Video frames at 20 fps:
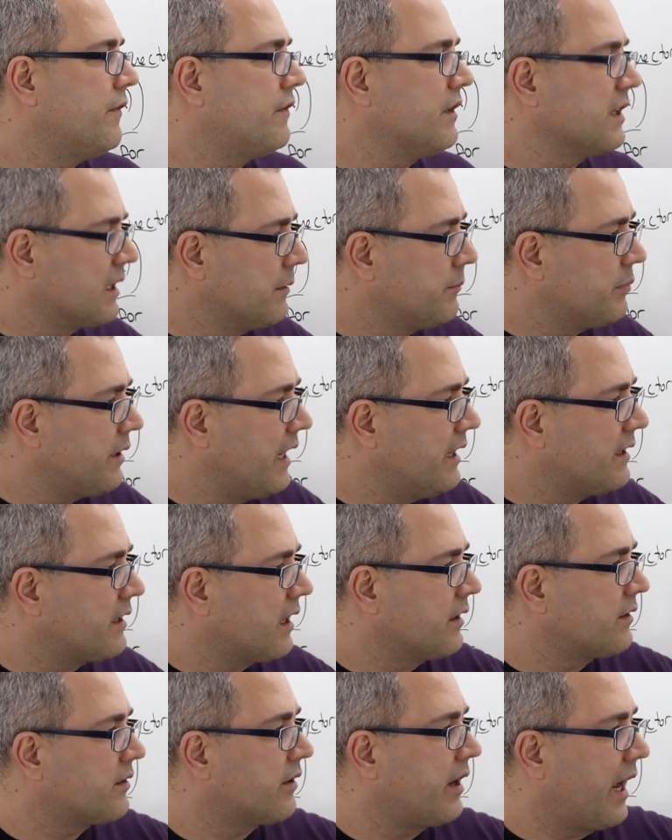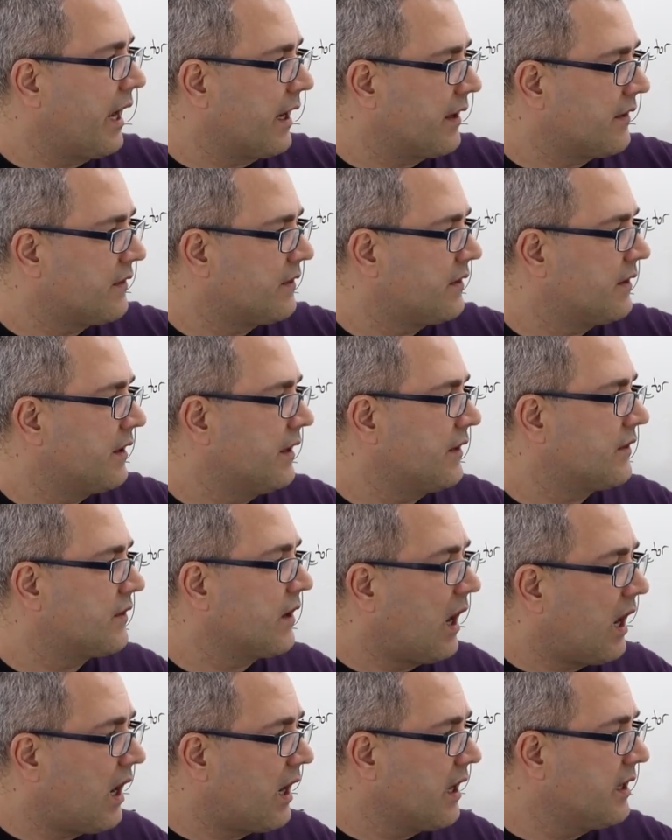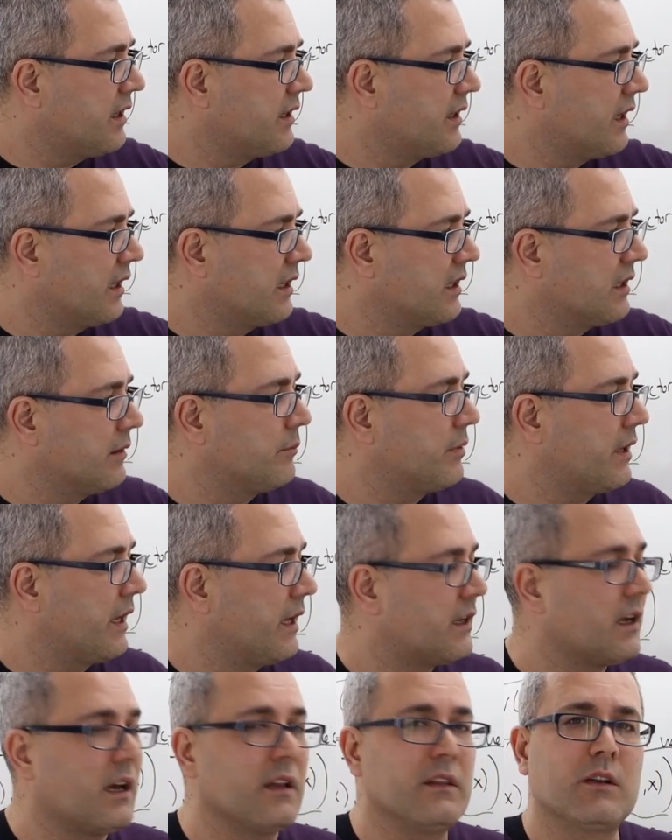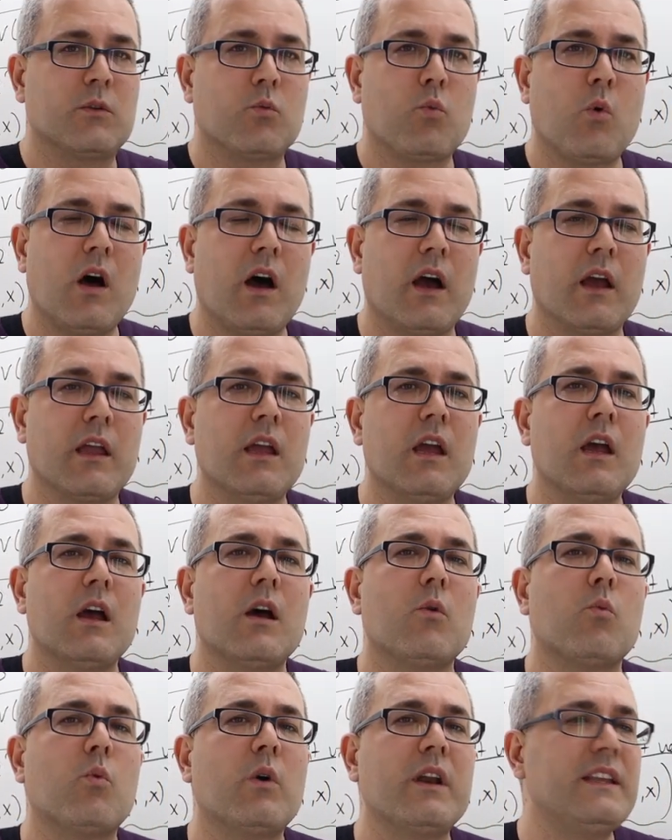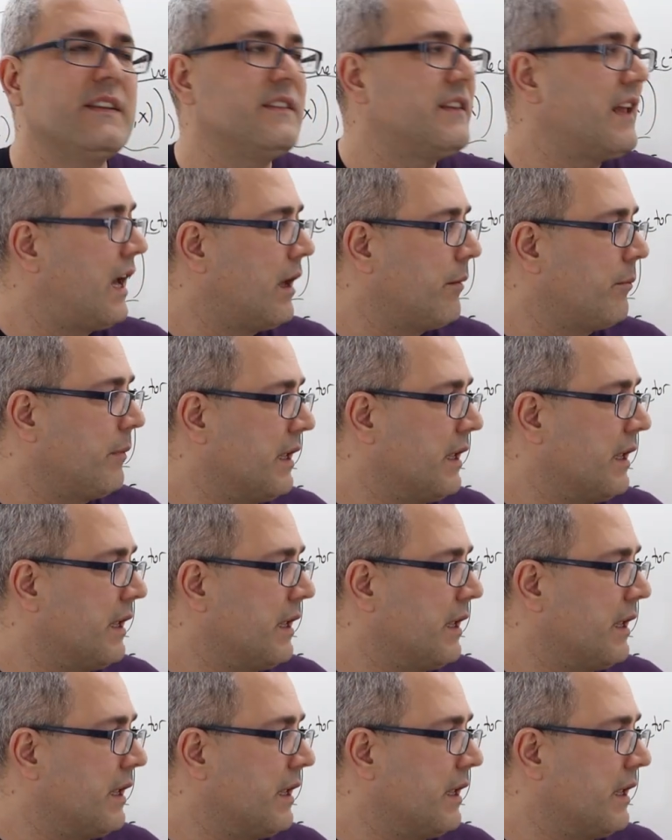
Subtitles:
the complaint under x is higher than complaint under y, what does that